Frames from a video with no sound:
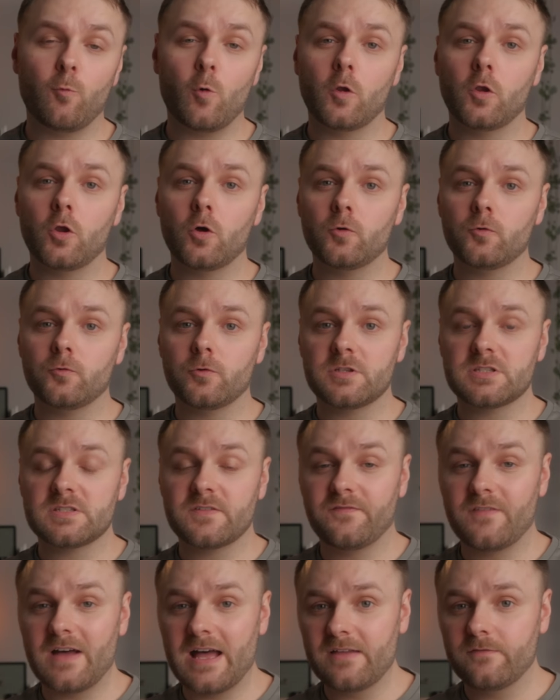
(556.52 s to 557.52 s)

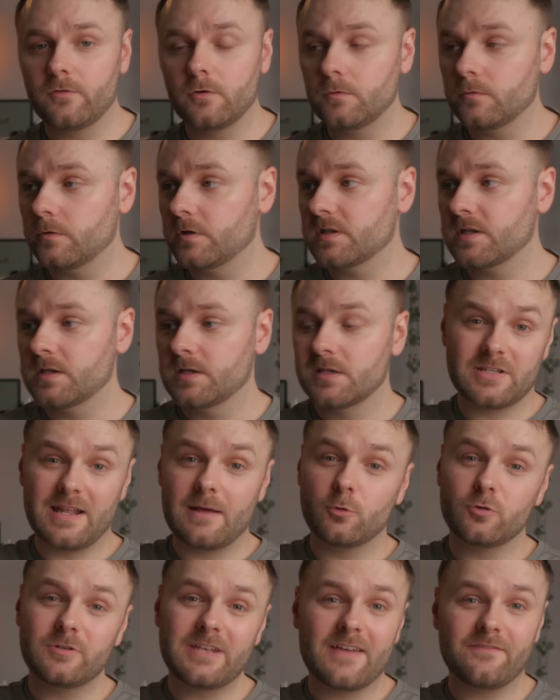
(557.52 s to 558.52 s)
100-500, so
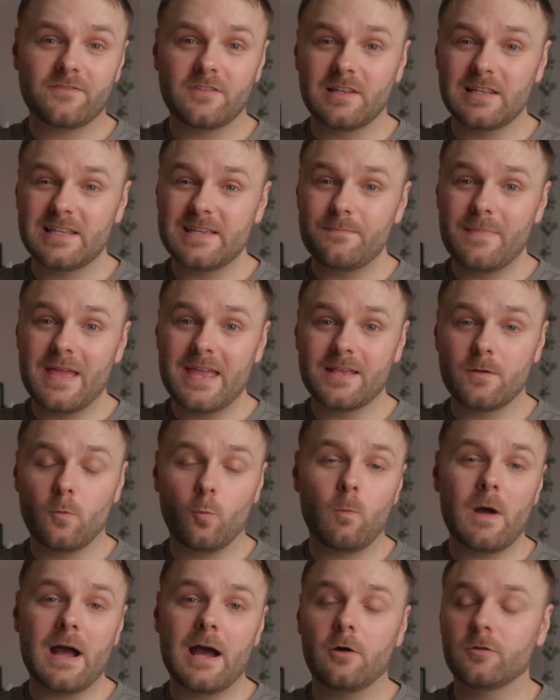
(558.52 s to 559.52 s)
that will definitely make
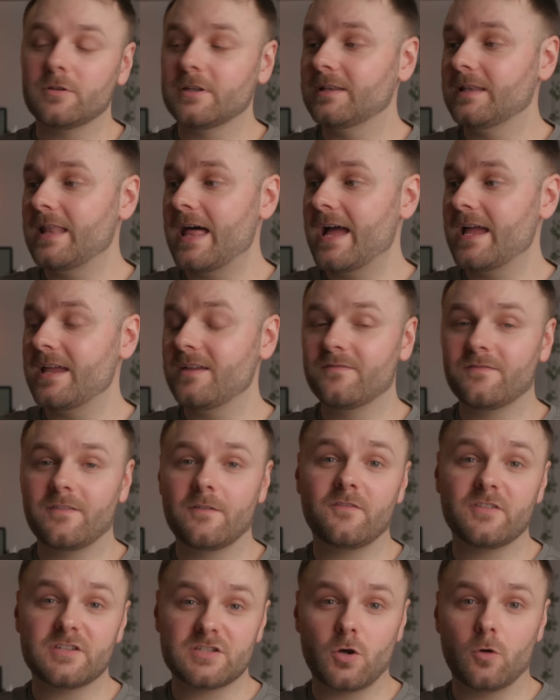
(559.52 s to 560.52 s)
wildlife
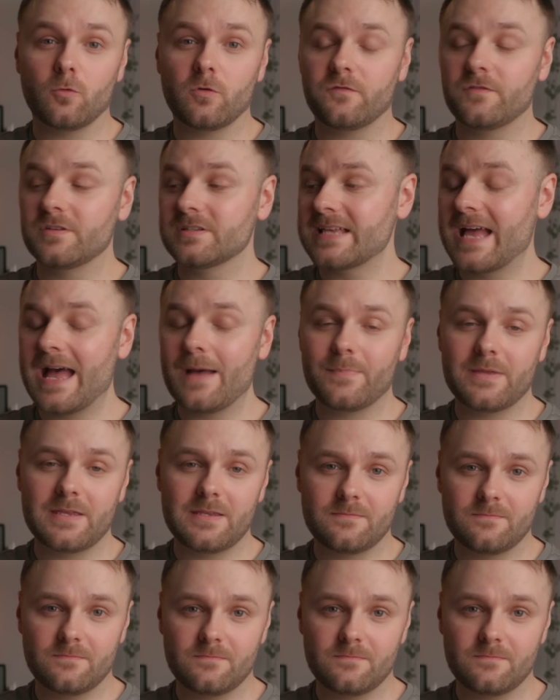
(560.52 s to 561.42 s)
photographers happy.